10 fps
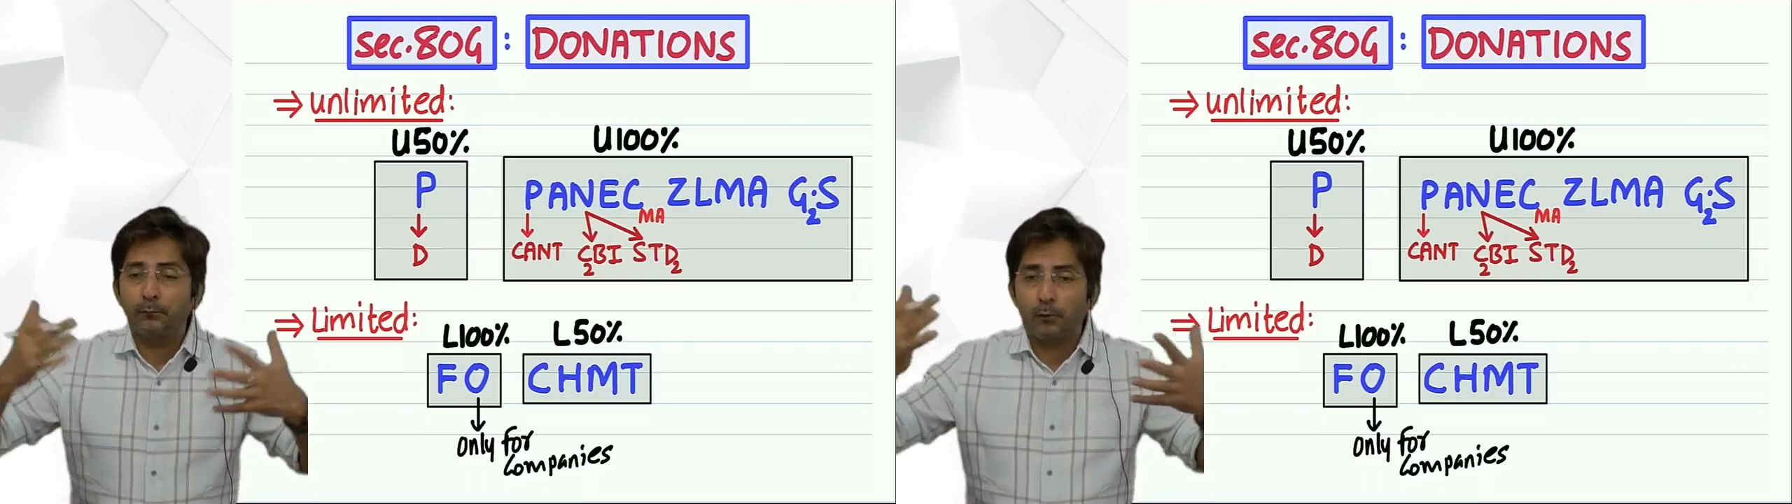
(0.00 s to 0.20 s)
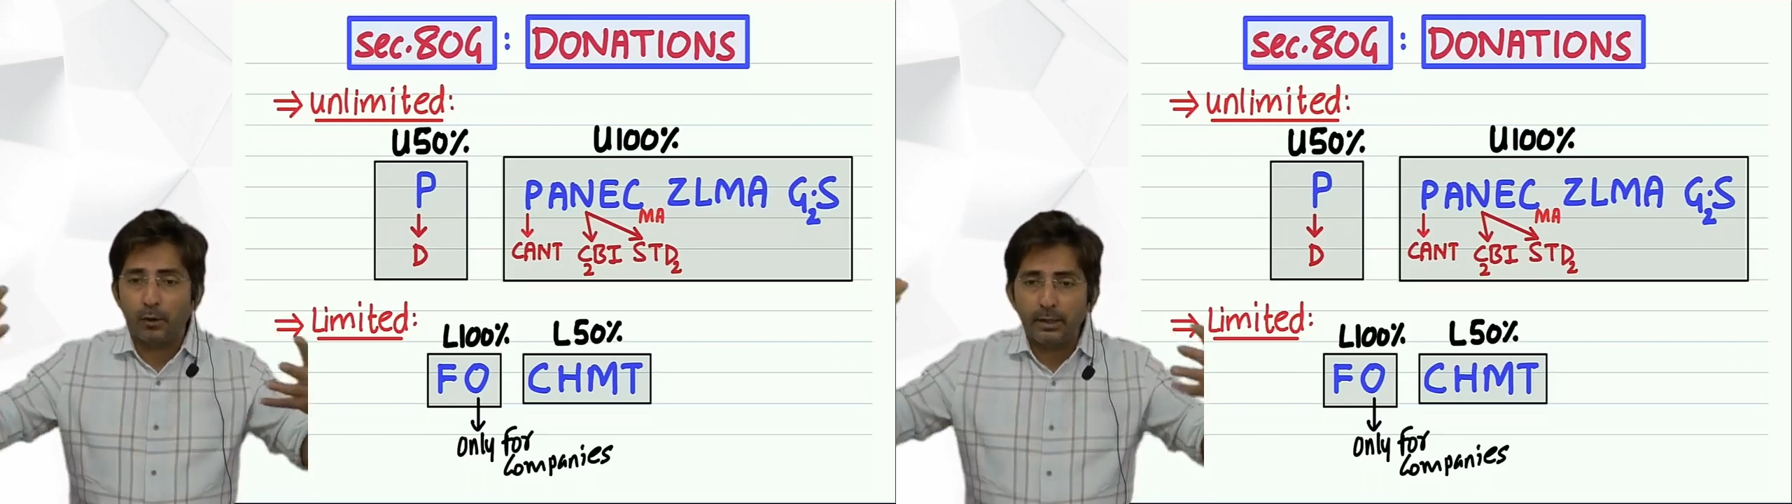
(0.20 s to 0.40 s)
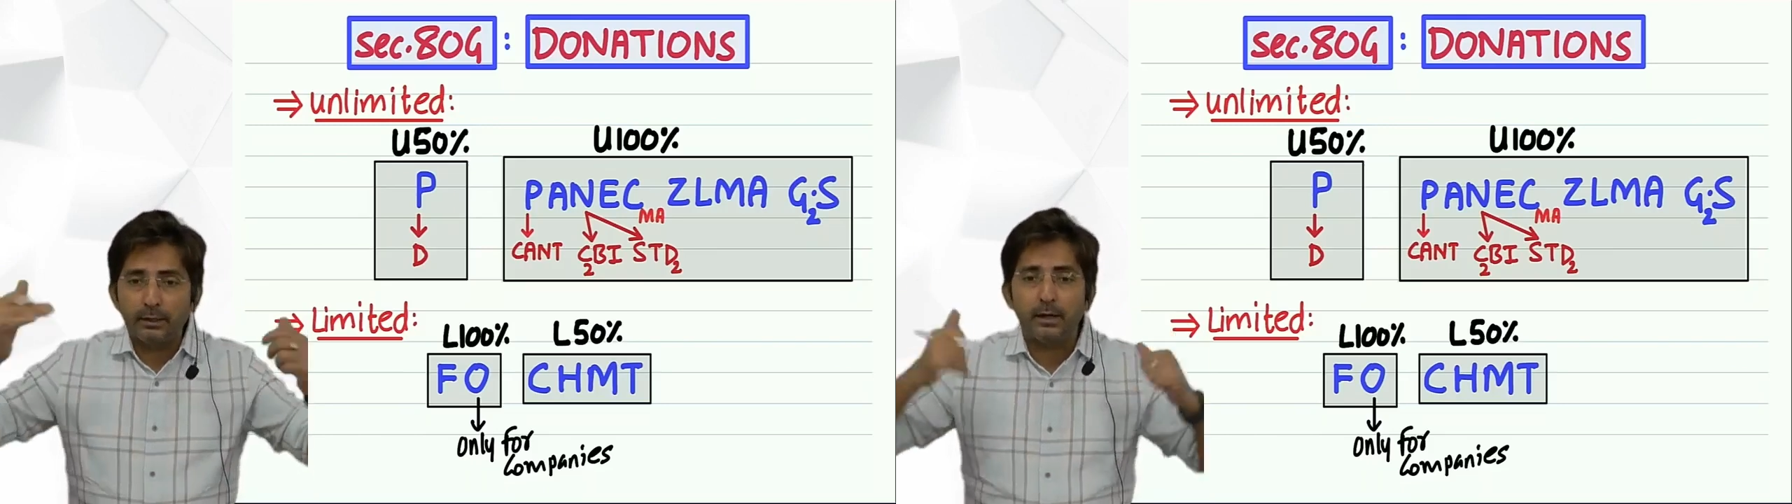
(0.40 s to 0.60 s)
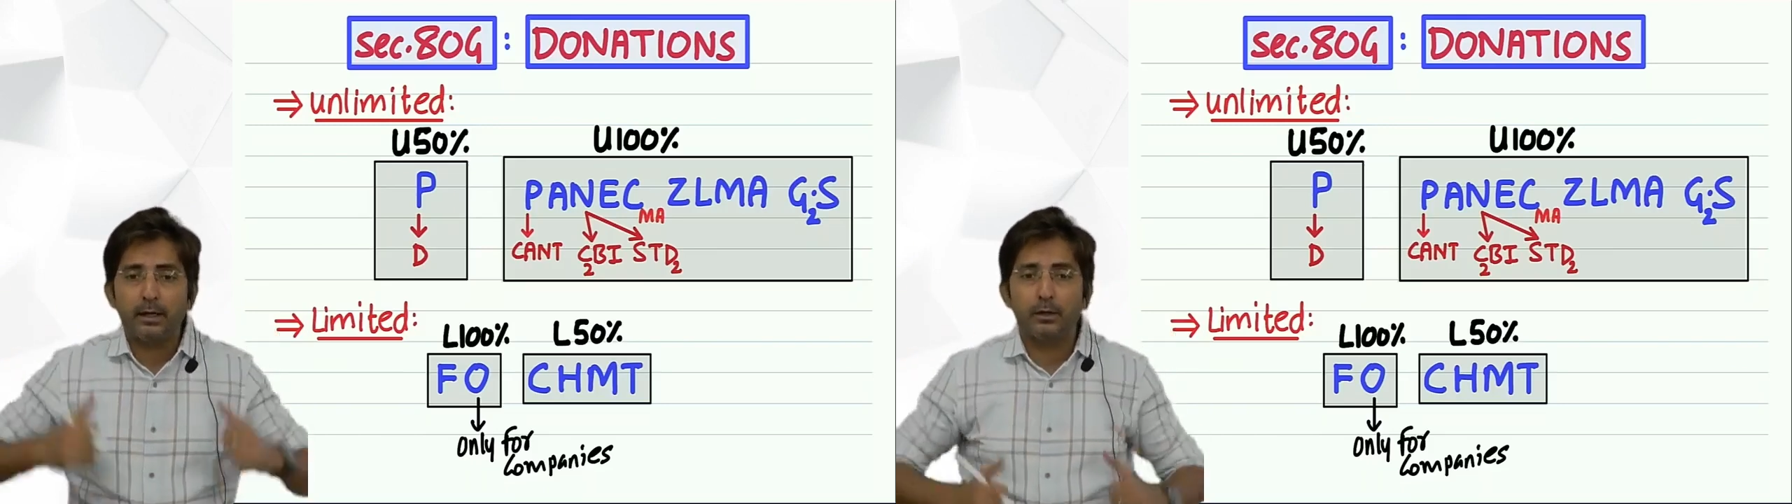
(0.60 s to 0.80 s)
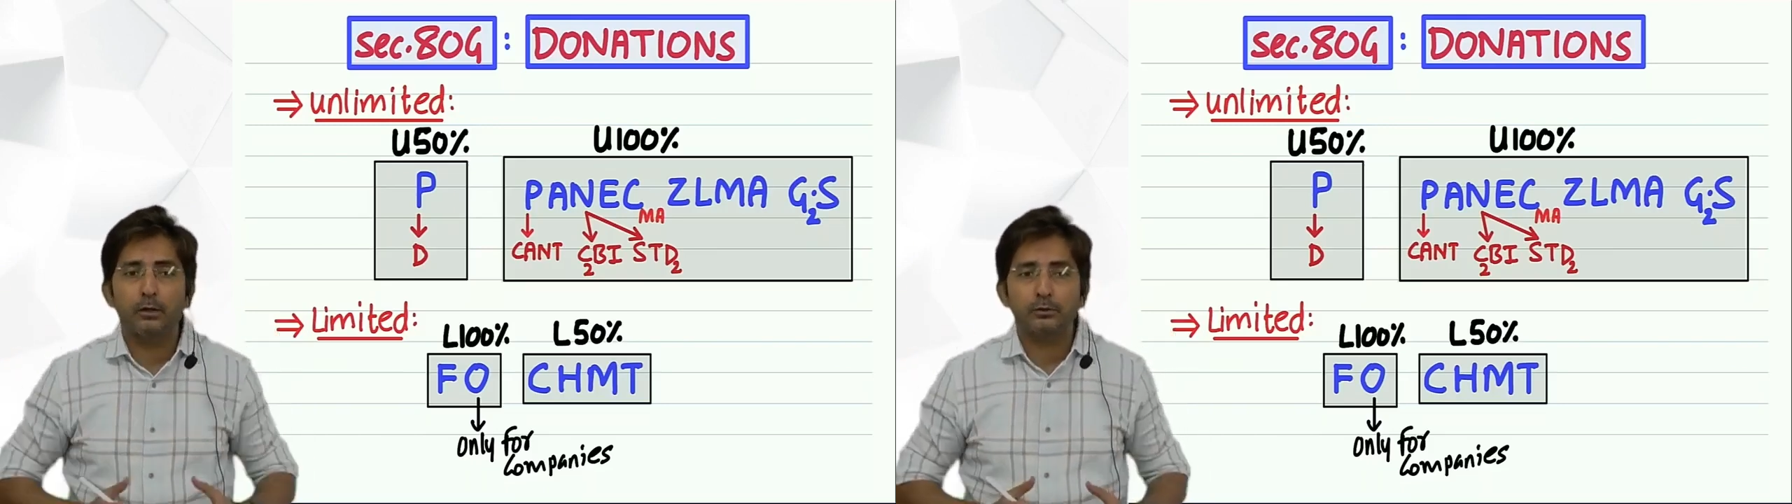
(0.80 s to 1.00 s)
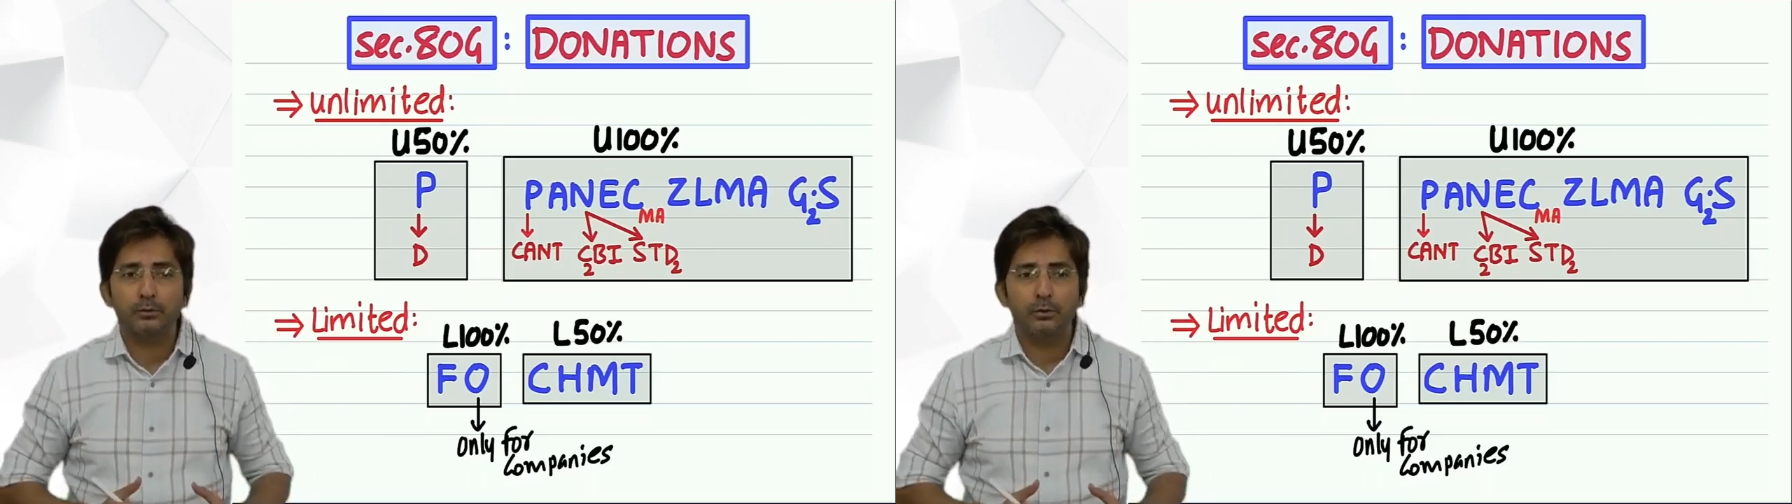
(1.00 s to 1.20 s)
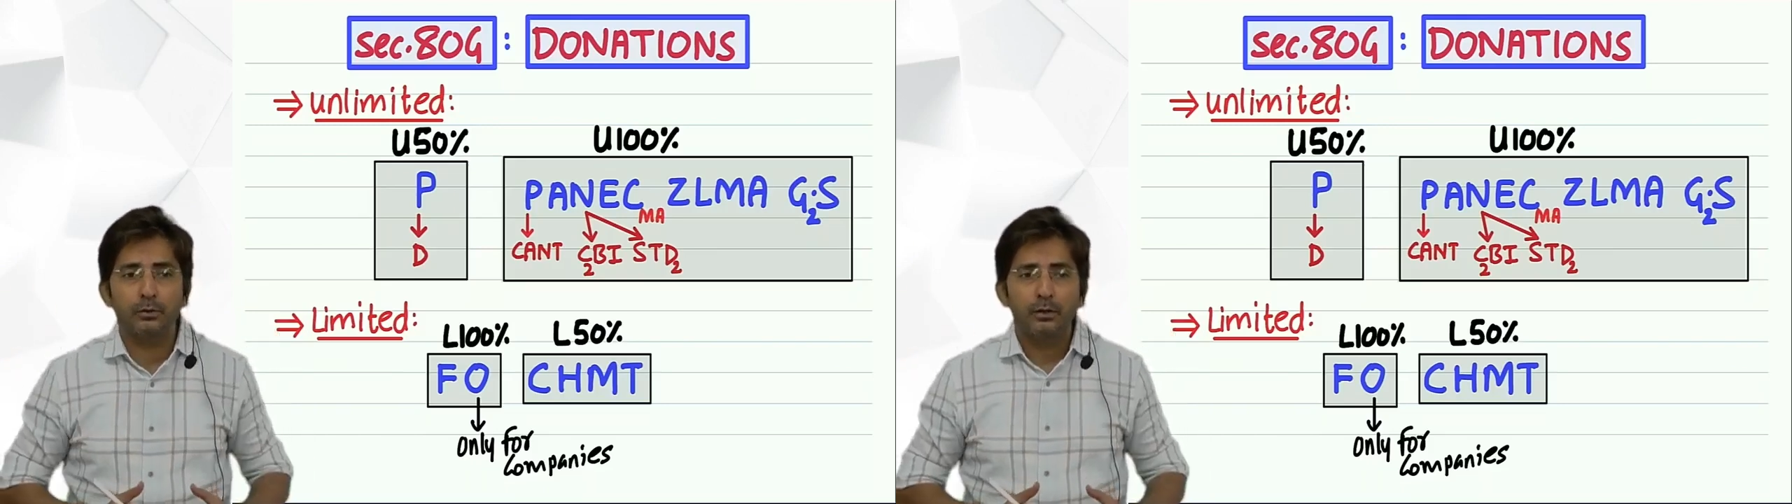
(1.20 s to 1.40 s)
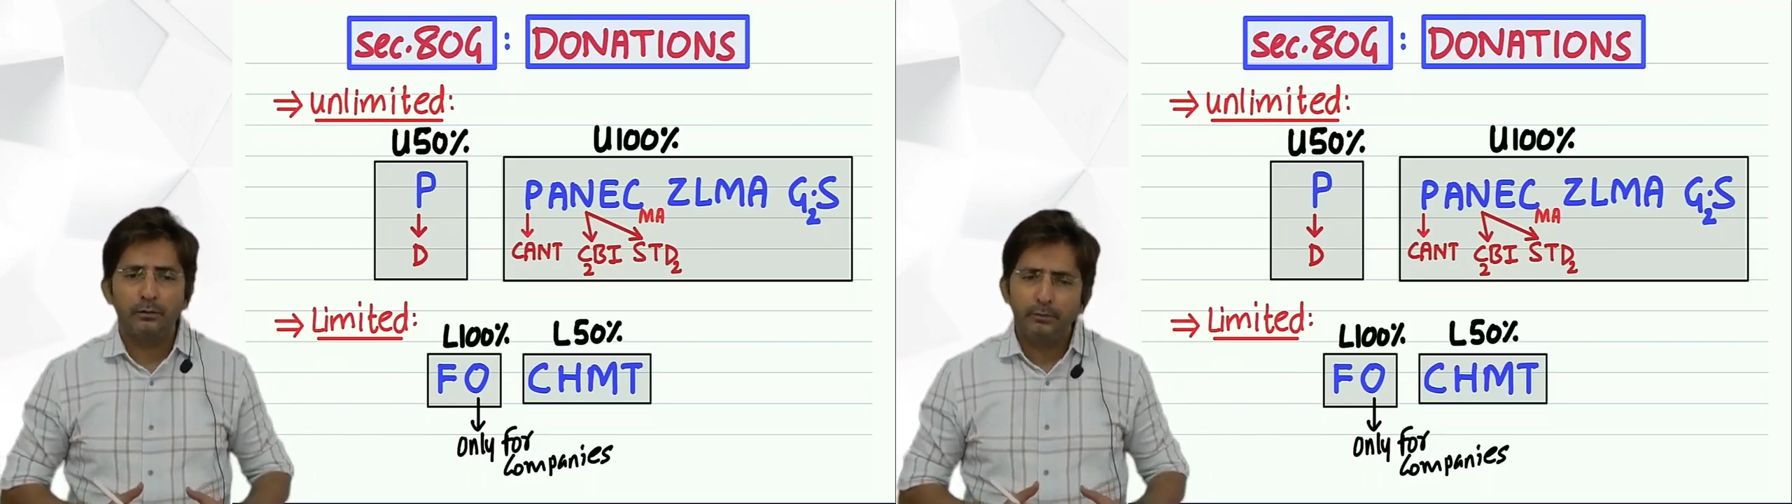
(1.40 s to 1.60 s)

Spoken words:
foreign country also,